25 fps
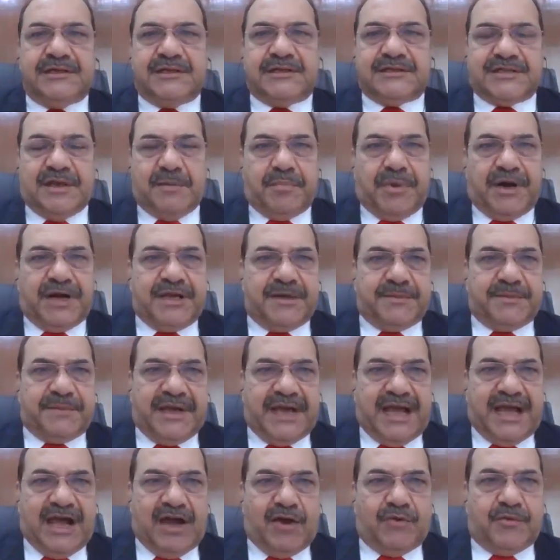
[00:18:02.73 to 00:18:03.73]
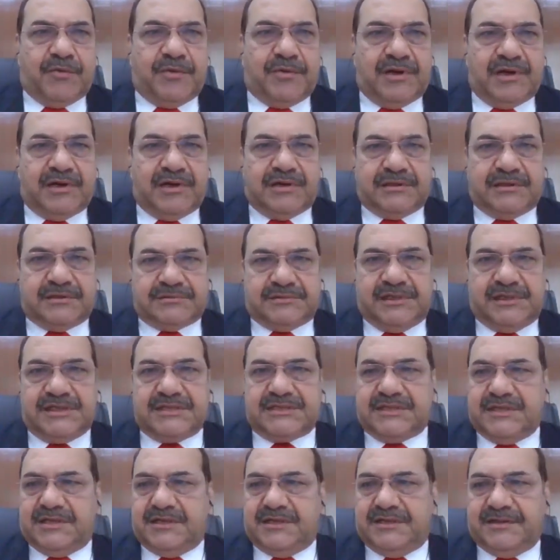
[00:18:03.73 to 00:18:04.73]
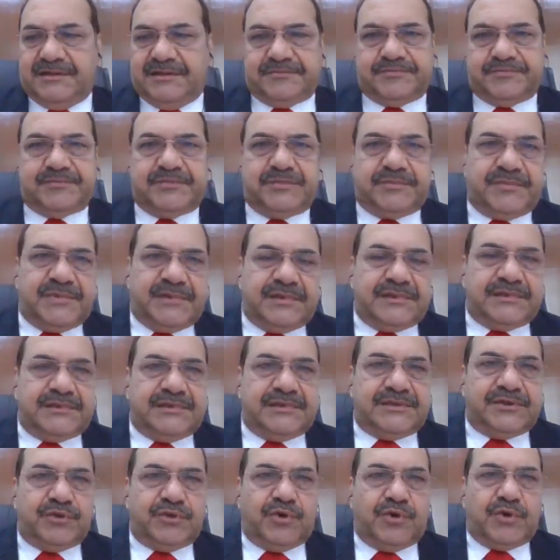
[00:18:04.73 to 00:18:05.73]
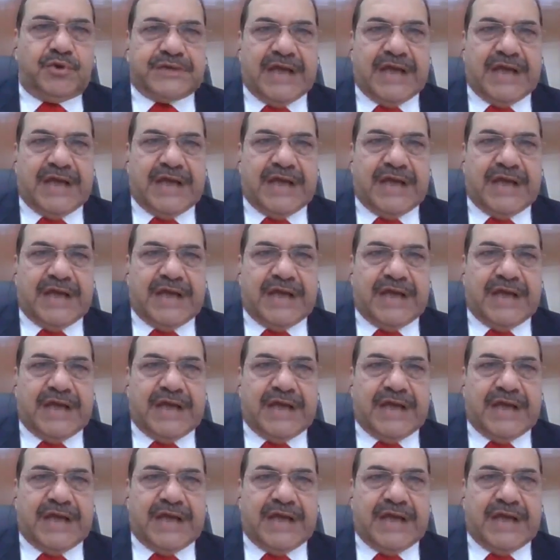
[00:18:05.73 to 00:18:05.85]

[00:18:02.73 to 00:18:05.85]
Somebody may have these, you know,